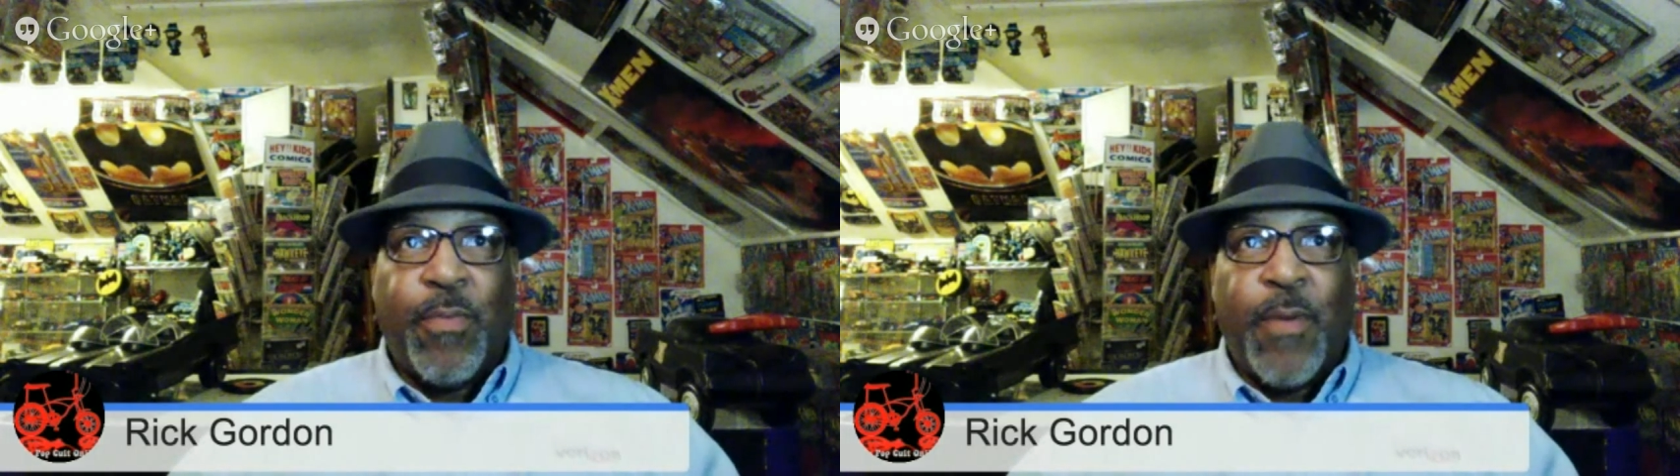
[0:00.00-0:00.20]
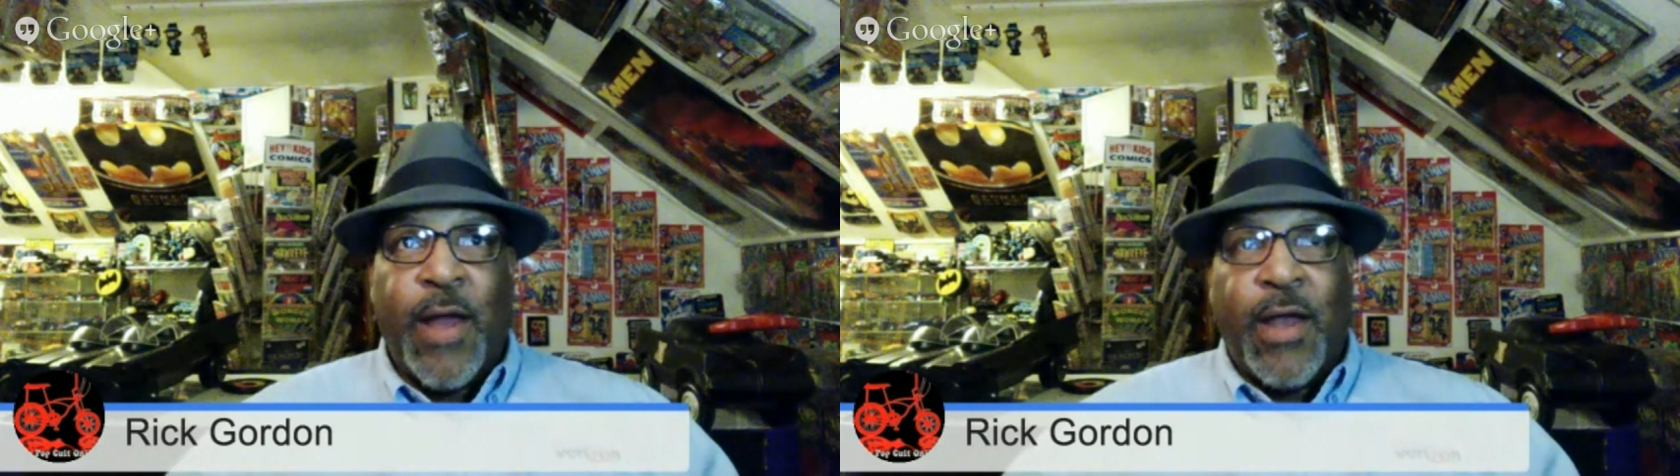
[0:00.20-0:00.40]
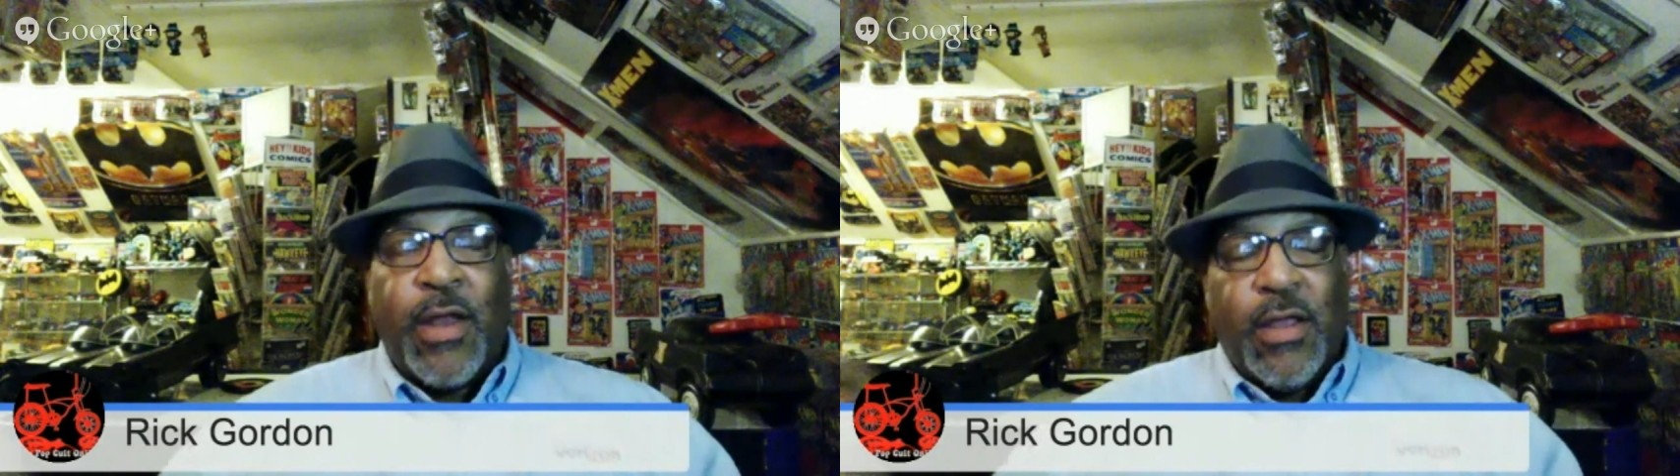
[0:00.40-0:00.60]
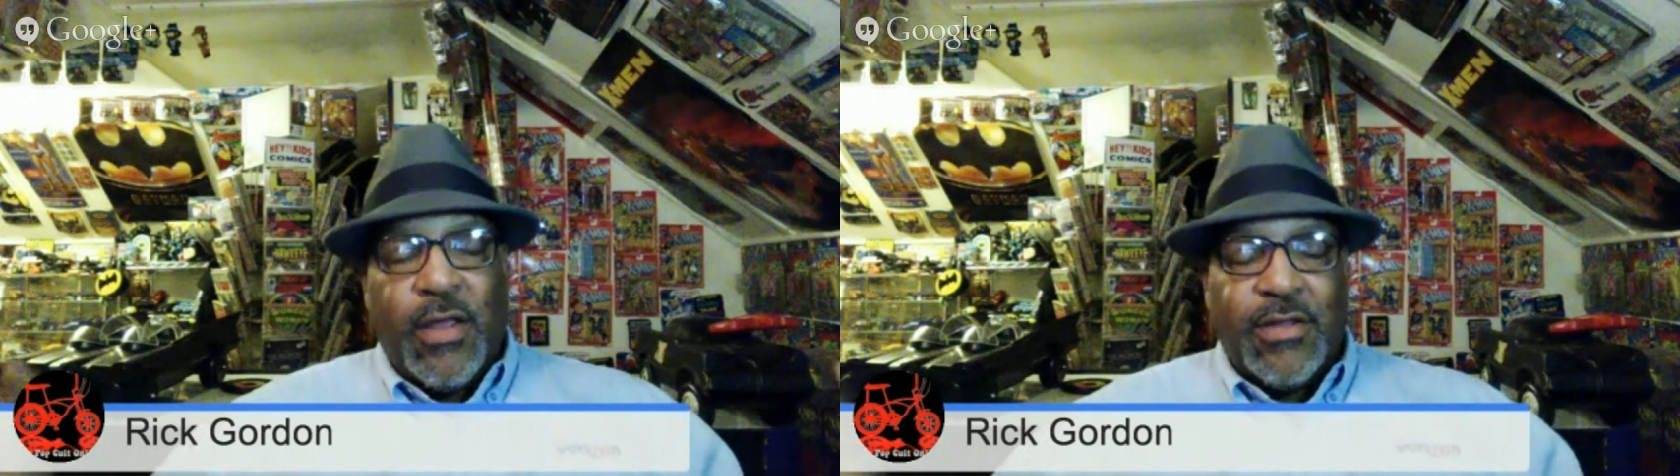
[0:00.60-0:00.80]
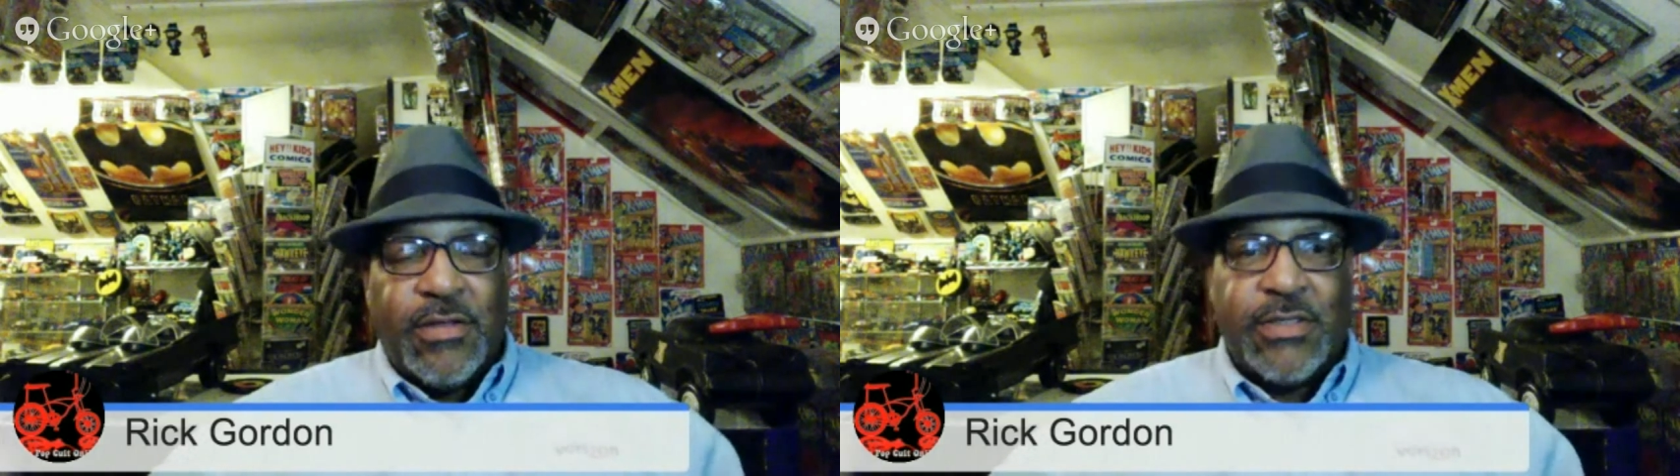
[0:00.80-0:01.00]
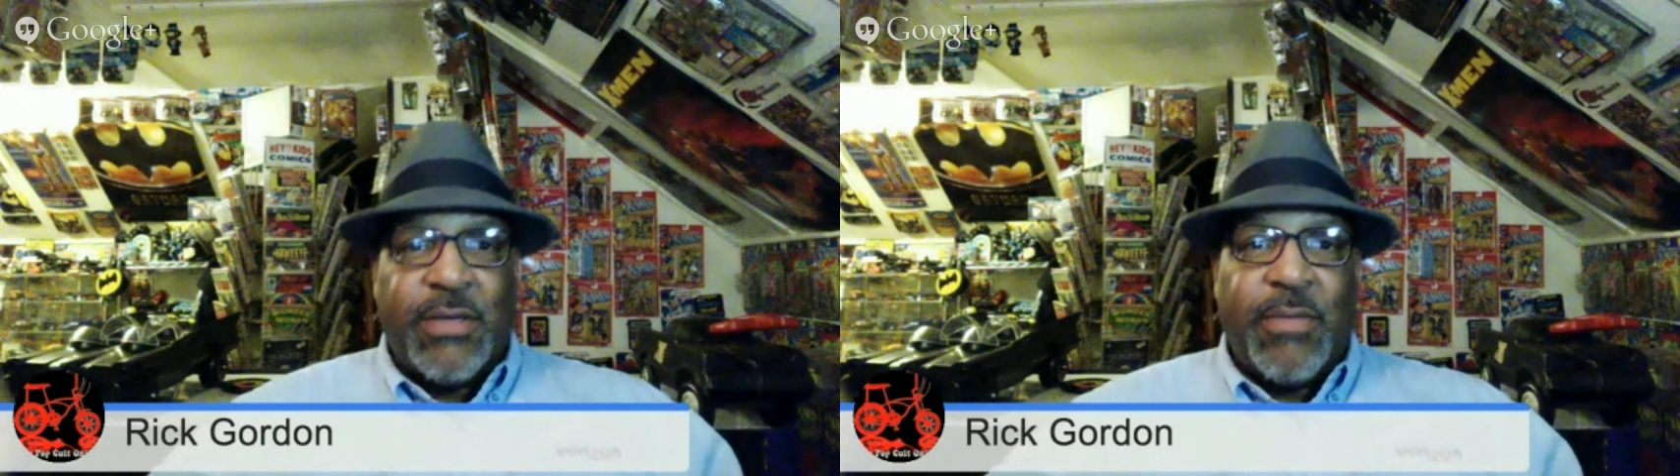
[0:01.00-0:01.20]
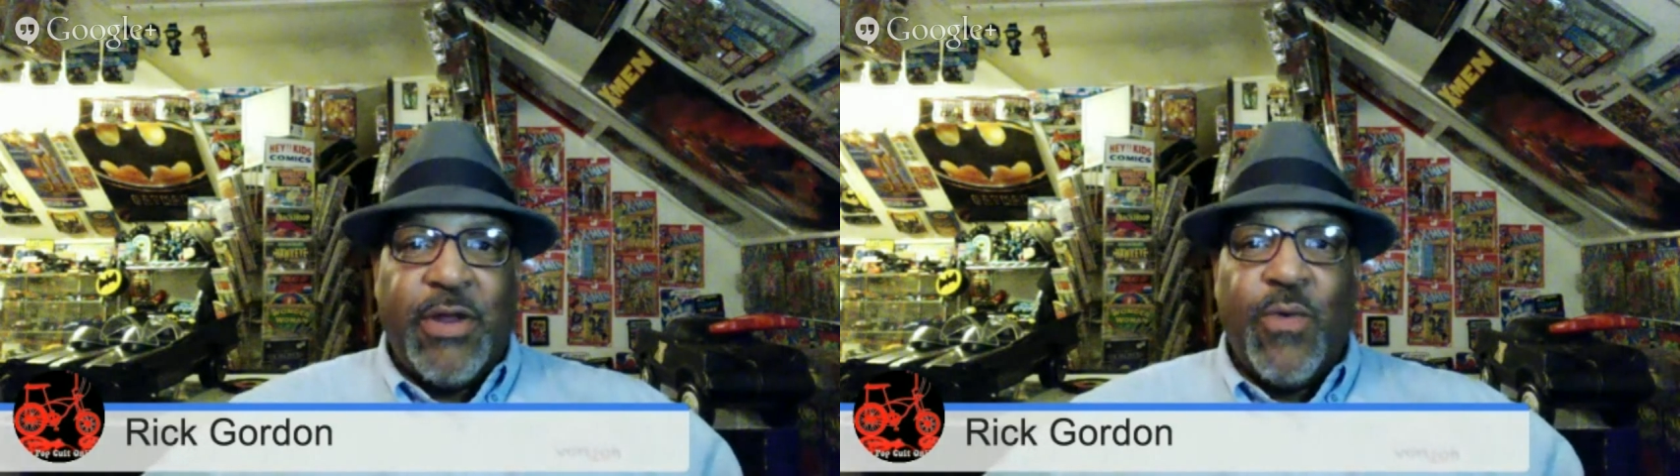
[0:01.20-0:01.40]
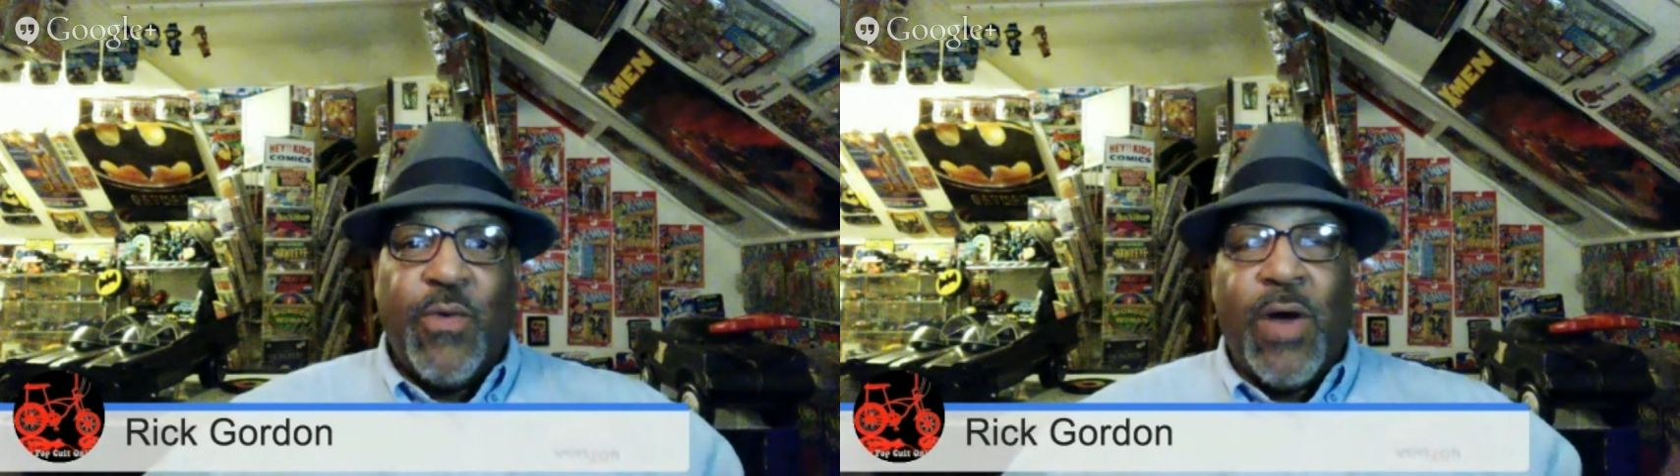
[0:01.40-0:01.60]
but to
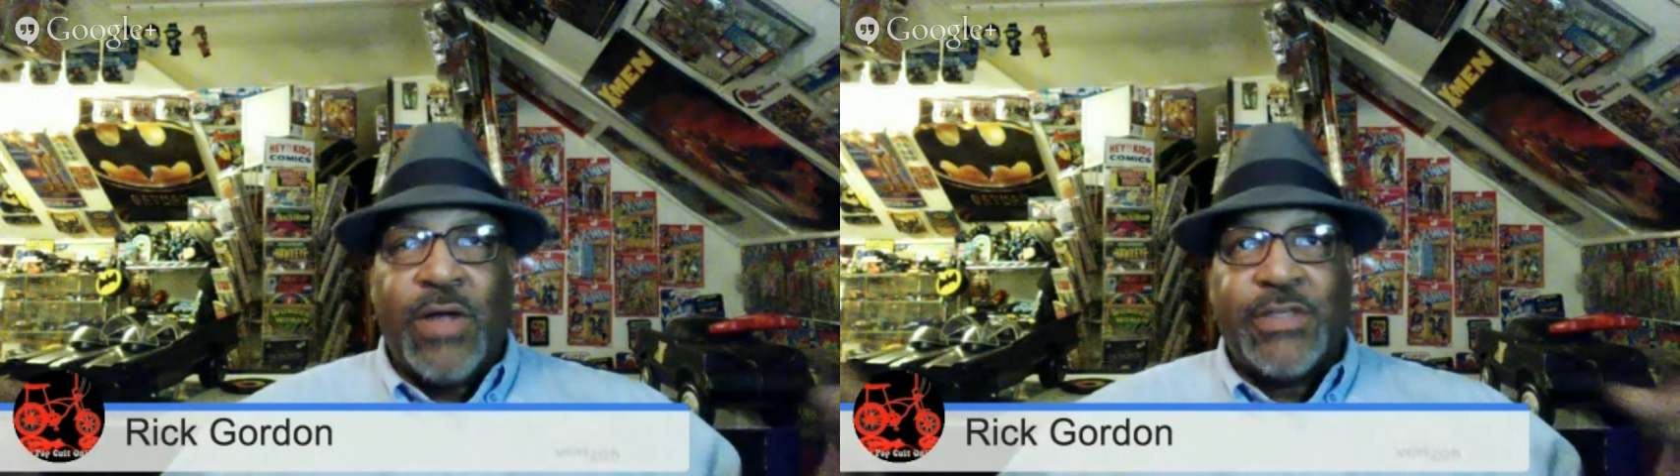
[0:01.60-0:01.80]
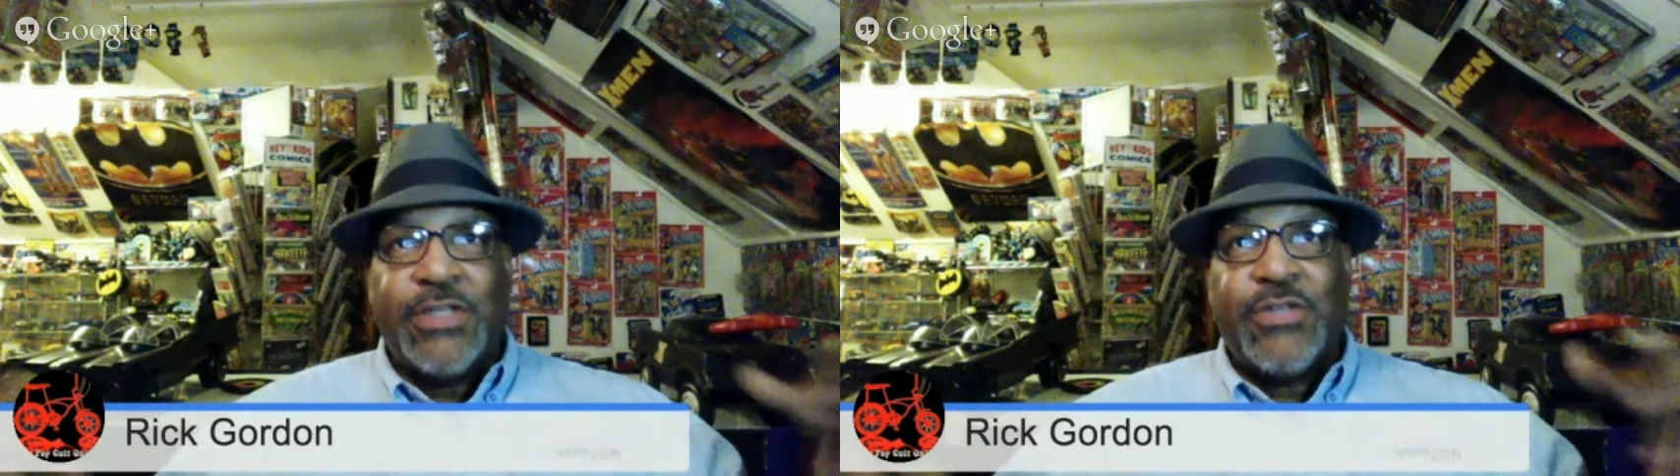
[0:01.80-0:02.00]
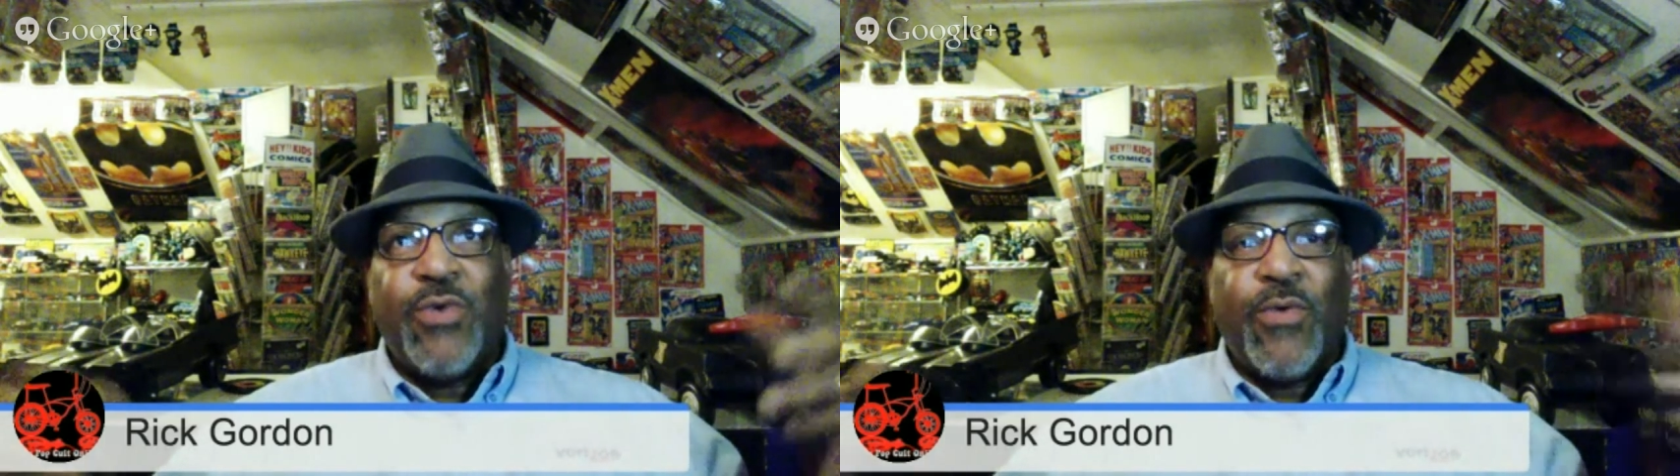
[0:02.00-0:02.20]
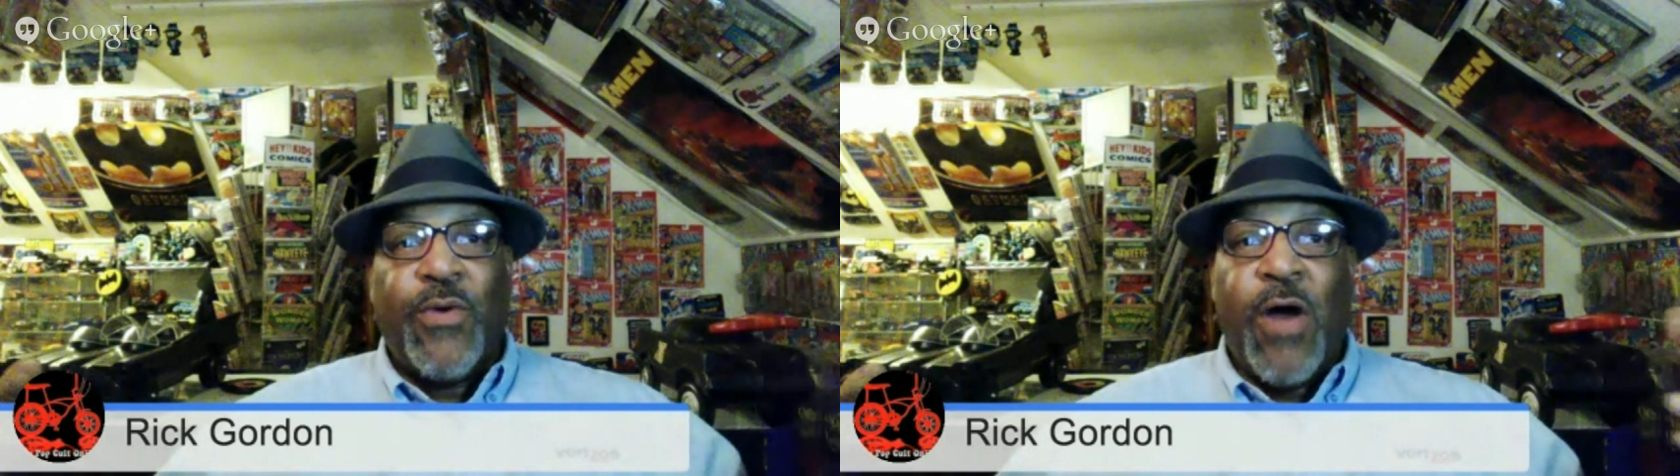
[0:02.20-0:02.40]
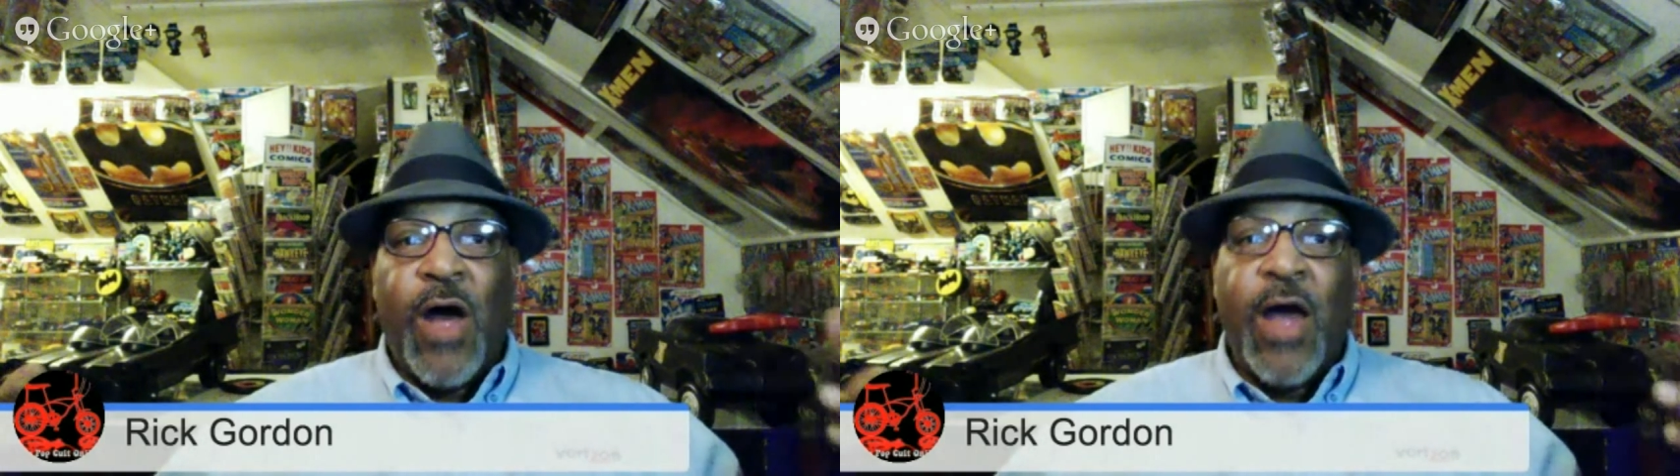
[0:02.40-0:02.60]
somebody who walks into it raw,